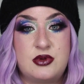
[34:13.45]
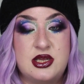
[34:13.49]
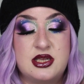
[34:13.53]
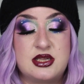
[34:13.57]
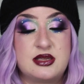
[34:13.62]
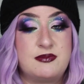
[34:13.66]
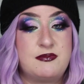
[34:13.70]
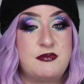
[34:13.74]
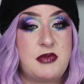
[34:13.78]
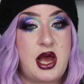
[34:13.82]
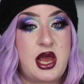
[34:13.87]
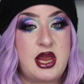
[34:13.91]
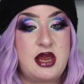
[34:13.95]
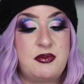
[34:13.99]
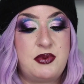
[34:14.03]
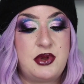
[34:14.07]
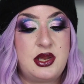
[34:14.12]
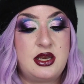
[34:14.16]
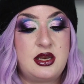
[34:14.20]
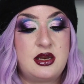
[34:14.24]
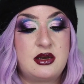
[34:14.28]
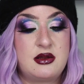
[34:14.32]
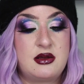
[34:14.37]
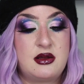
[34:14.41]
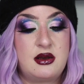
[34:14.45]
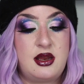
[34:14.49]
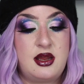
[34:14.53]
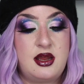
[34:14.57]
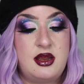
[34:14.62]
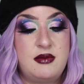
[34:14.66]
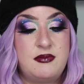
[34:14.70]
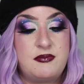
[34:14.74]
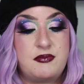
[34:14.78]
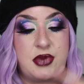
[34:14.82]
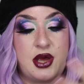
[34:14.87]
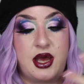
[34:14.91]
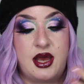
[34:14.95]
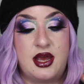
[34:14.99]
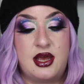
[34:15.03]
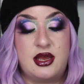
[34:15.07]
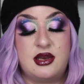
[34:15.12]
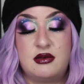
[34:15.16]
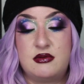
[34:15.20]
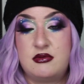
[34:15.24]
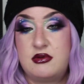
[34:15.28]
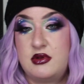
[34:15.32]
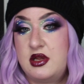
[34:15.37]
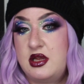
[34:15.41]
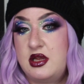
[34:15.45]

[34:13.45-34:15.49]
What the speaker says: is my opinion on it, but